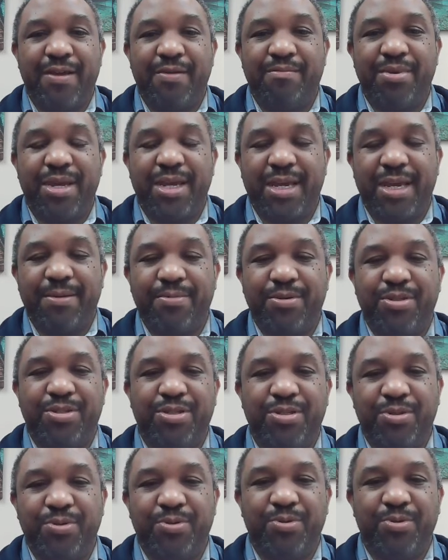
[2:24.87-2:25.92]
being able
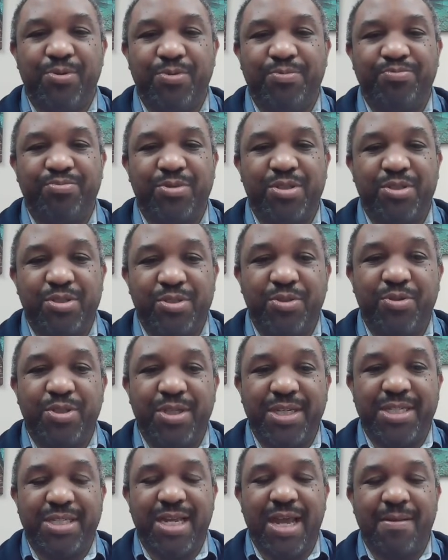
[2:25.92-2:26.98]
to do
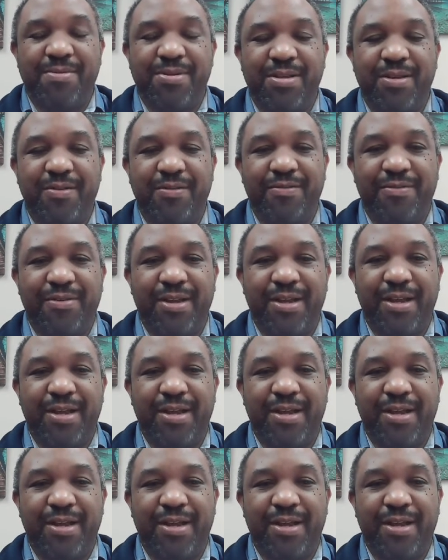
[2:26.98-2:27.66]
these types of